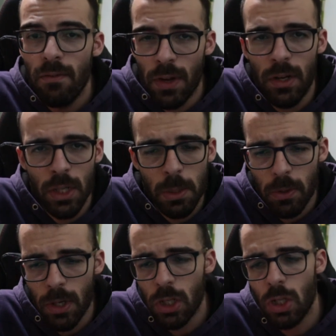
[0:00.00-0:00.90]
very
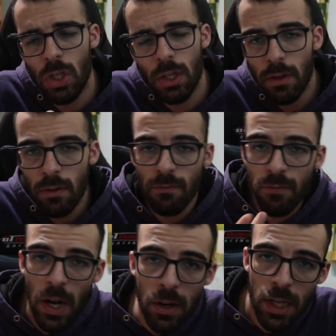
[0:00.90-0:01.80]
inspirational and
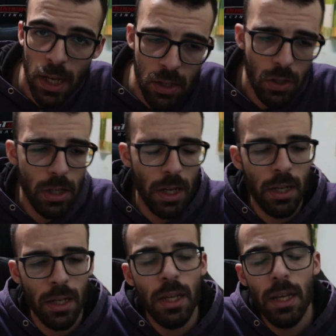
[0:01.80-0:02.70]
very
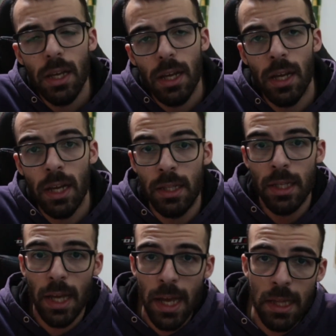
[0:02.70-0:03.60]
entertaining, and
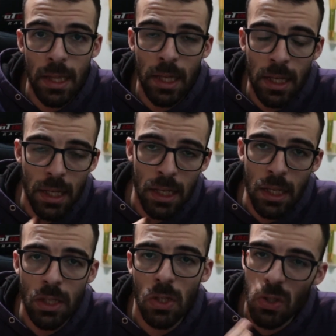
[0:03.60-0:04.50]
the ending
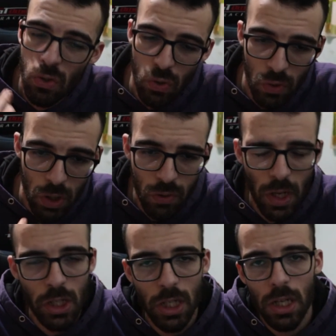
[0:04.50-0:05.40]
is truly
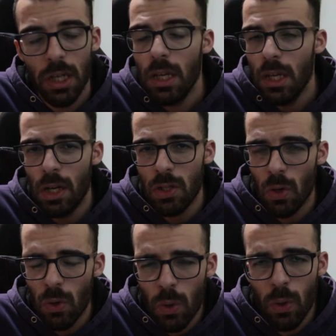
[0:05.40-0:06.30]
tragic. It is
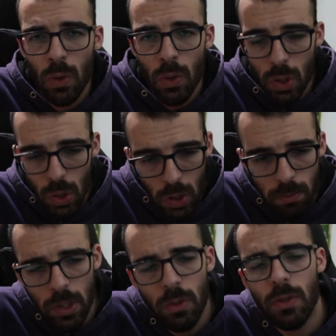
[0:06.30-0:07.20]
all
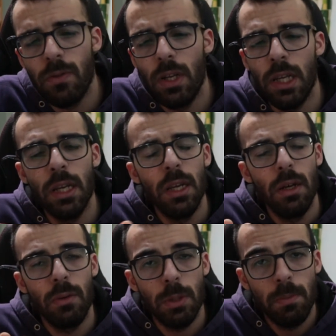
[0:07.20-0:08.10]
shot beautifully,
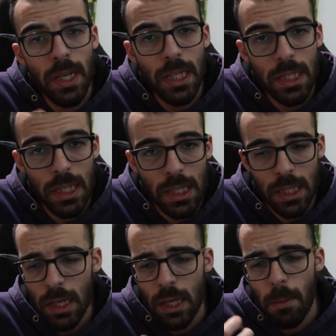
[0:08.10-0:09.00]
which makes
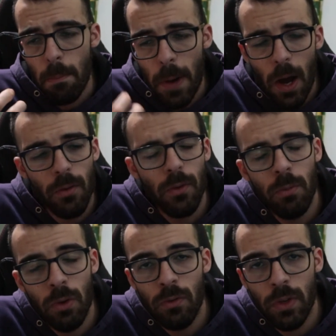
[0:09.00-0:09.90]
this powerful
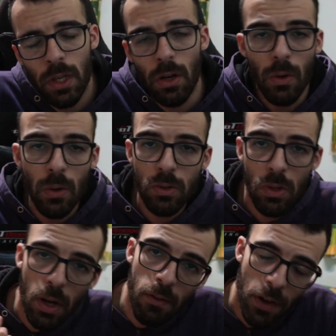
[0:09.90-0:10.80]
movie
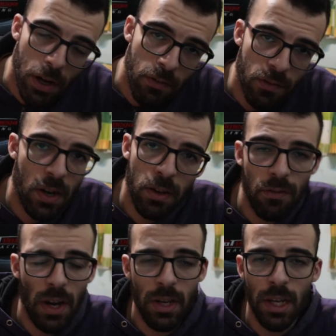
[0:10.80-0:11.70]
also a very, very,
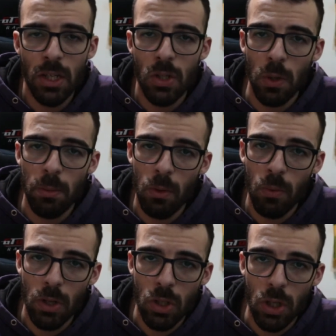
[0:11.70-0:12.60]
very enjoyable
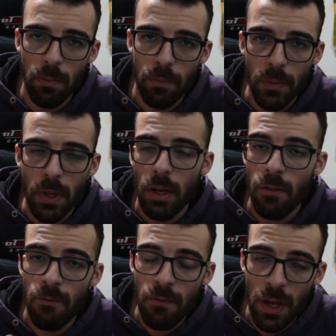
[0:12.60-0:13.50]
watch,
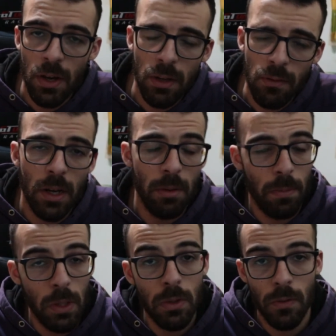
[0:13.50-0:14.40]
and very, very
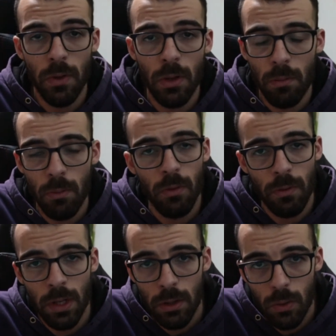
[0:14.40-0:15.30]
beautiful
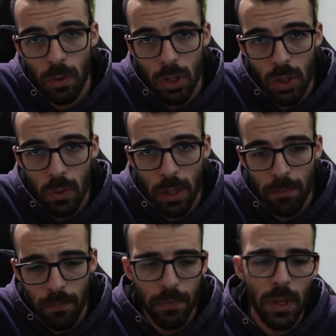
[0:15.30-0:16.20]
movie to watch as well.
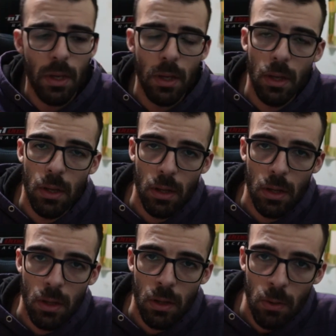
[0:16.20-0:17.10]

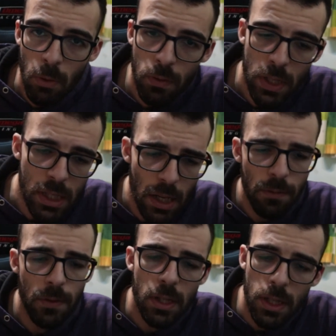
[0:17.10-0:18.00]
The movie
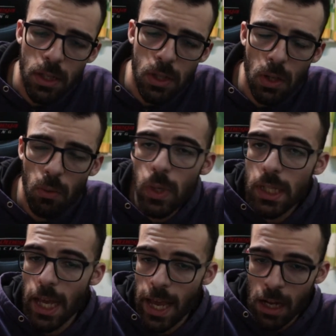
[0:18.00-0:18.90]
itself deals
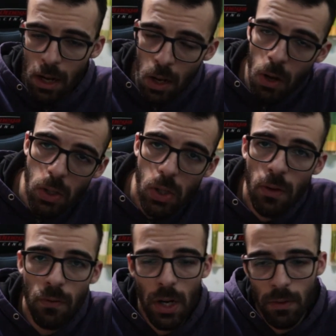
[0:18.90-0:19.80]
with a lot
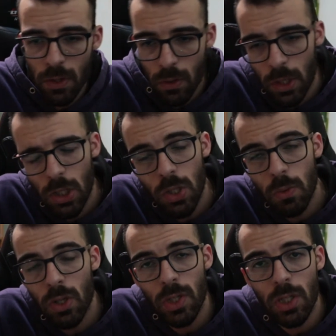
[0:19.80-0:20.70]
of relevant questions
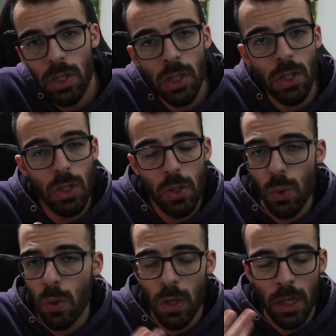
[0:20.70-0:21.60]
we are still
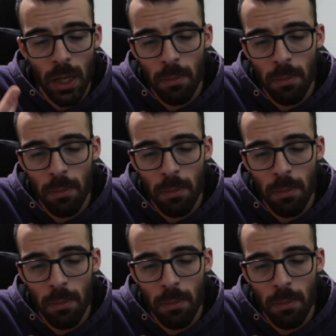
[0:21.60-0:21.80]
talking